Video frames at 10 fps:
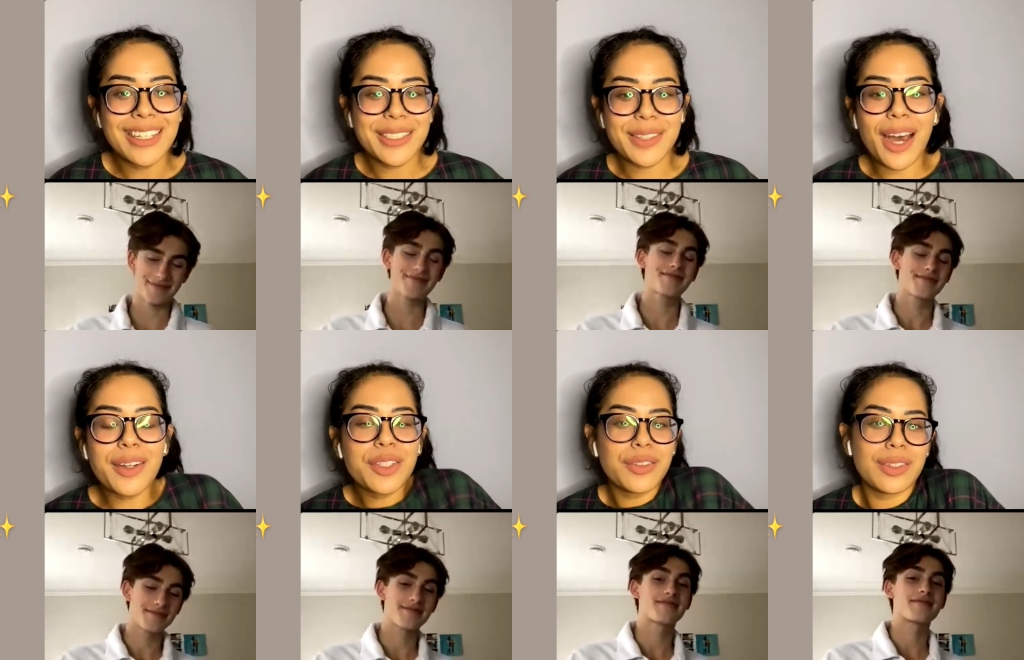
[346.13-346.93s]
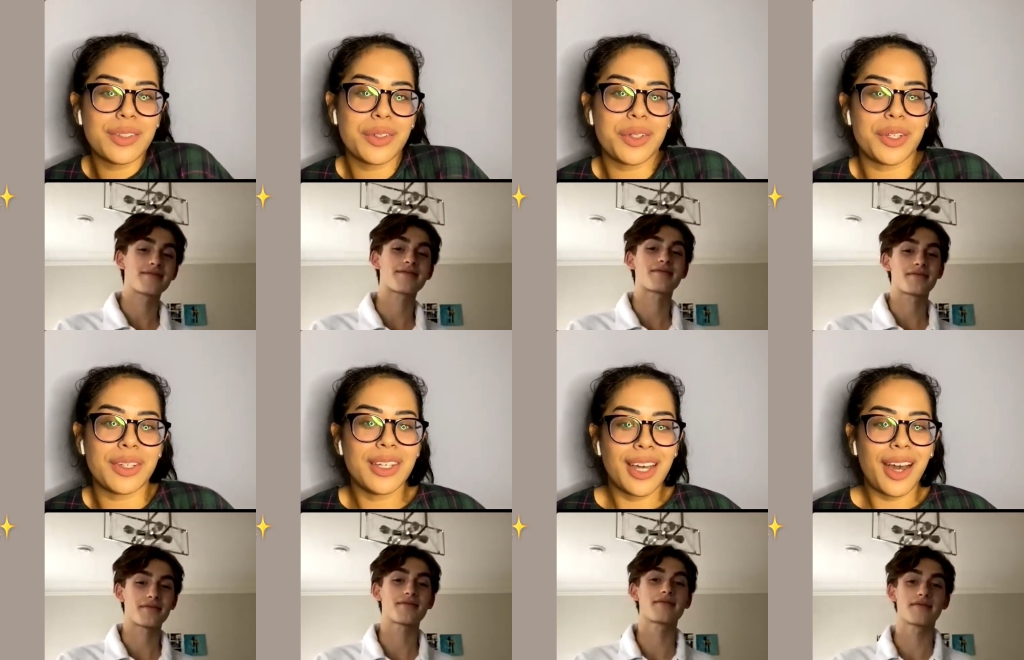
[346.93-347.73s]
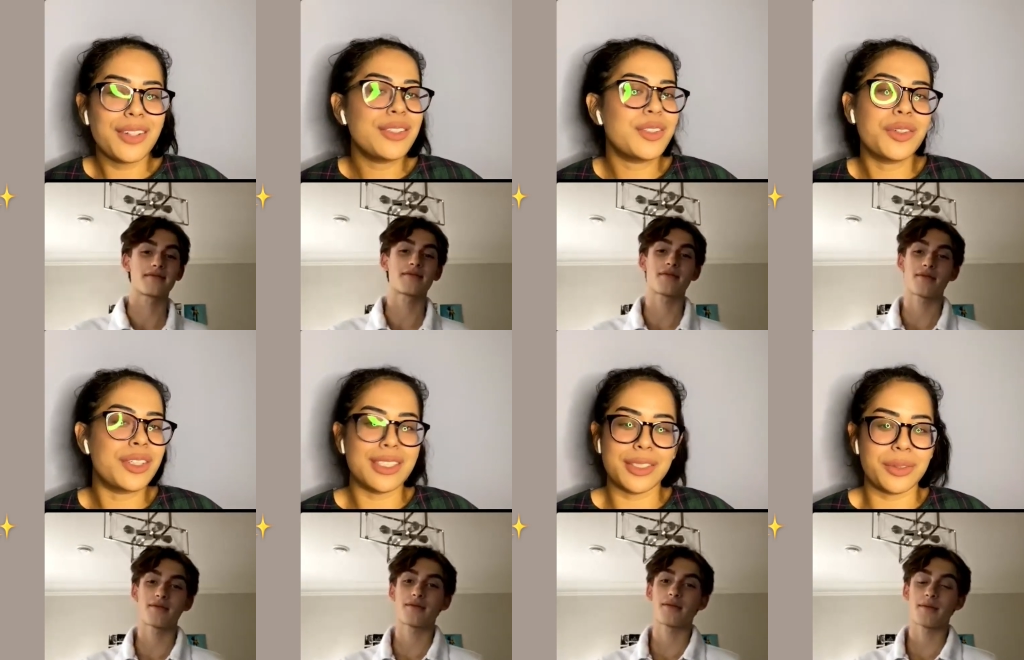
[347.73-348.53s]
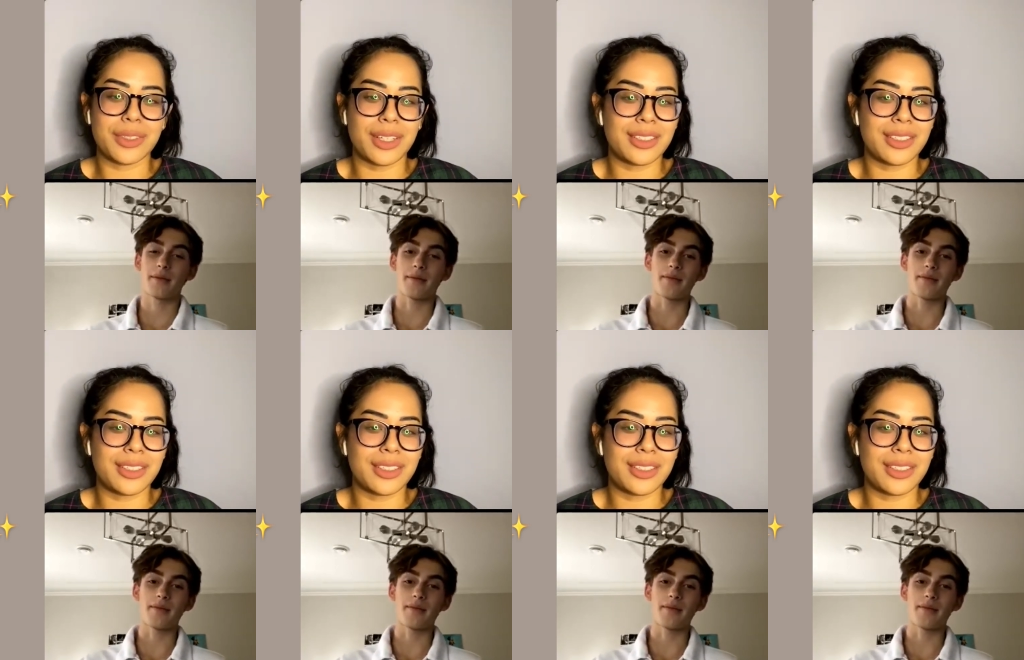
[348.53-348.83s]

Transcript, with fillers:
Speaker 1: So how do you think you're gonna how do you think you're gonna deal with that?